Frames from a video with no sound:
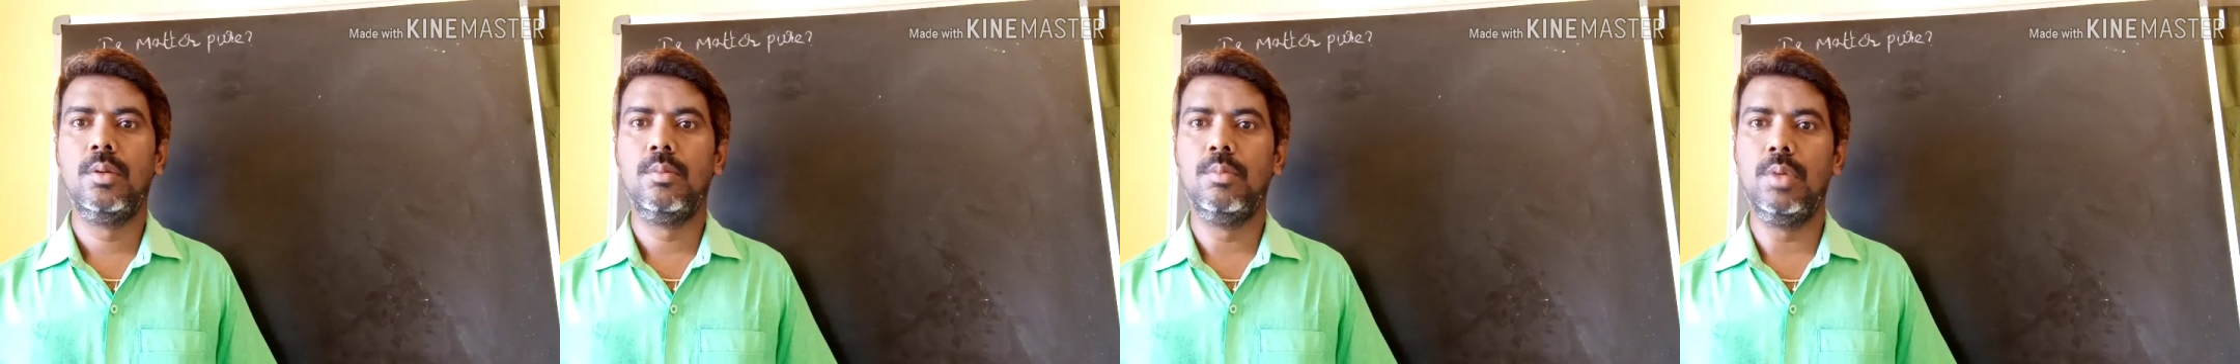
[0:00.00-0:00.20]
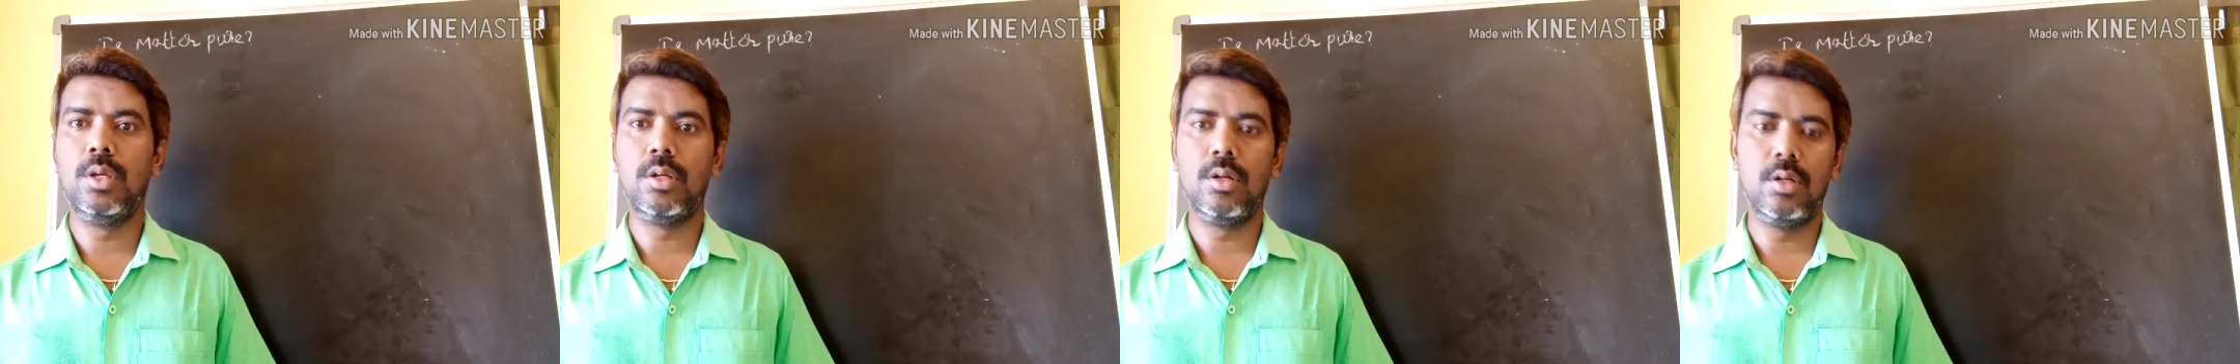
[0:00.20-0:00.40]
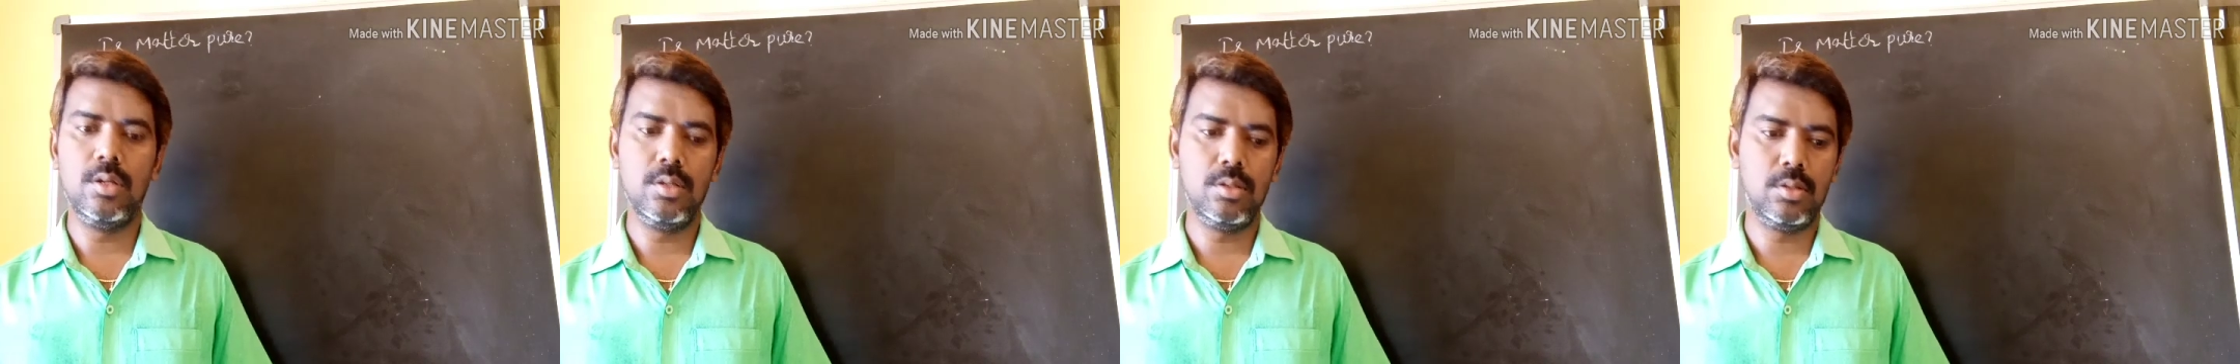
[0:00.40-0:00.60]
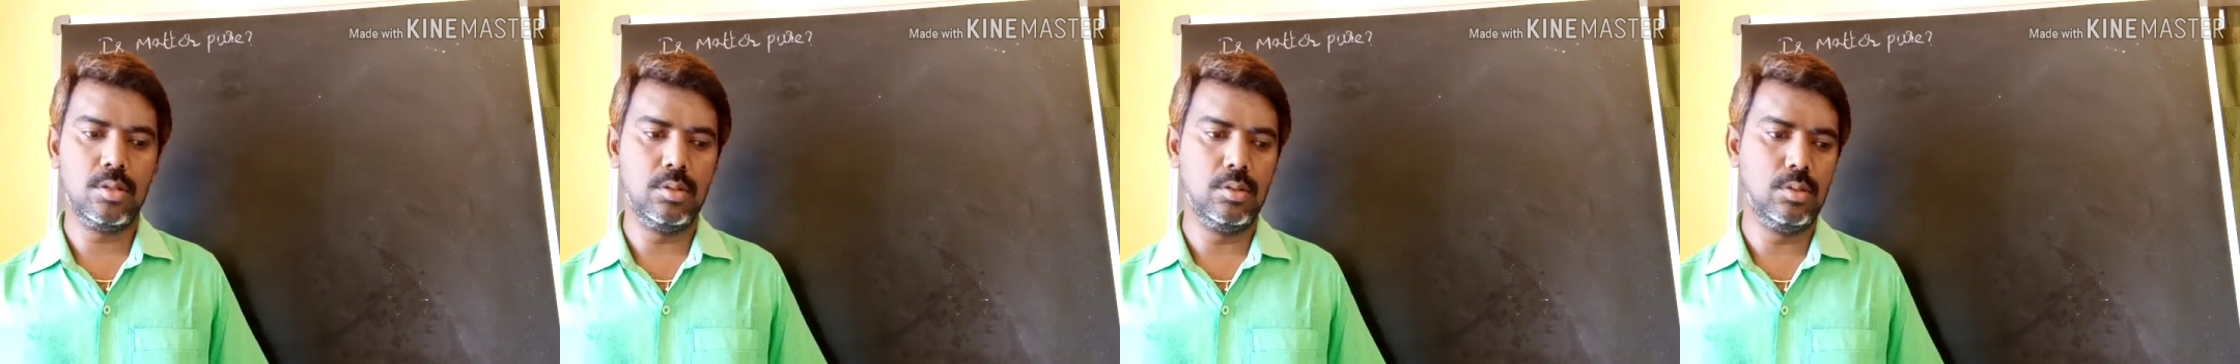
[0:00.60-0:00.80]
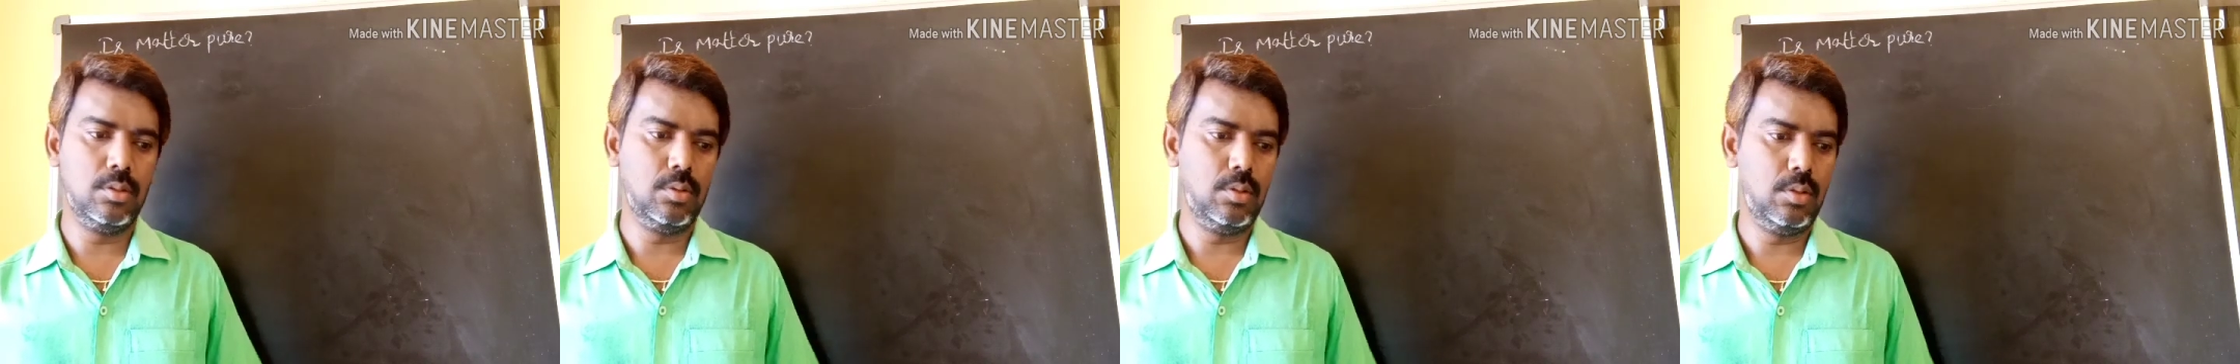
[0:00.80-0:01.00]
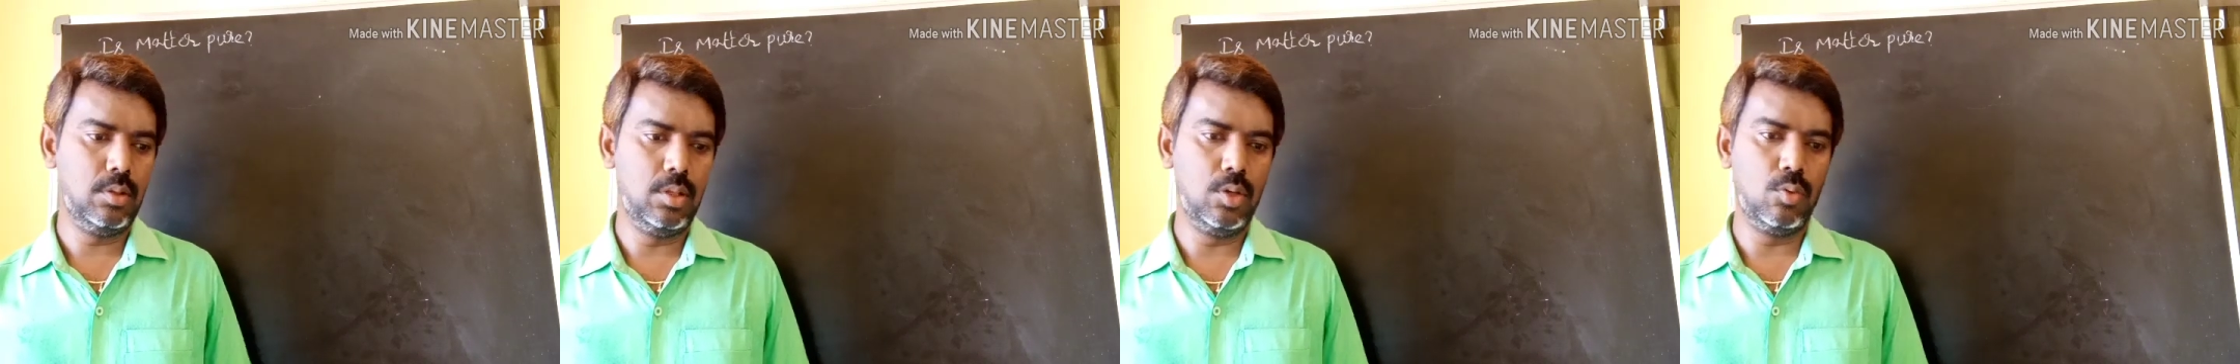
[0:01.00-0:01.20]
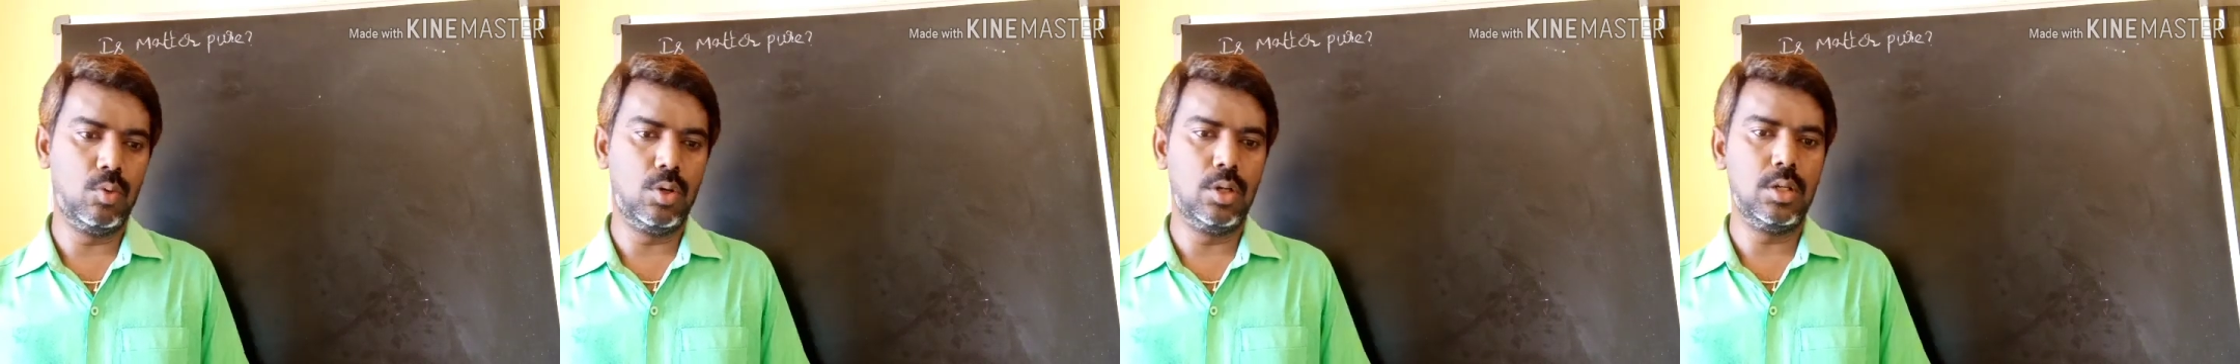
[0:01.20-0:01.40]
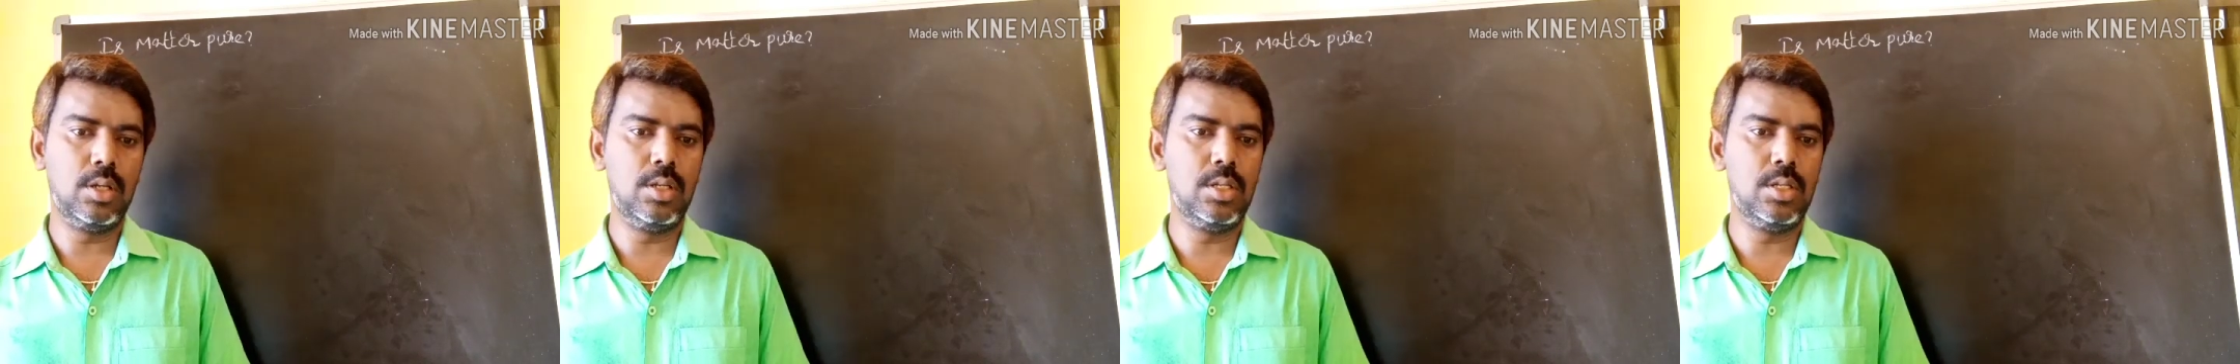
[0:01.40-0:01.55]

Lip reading: because the water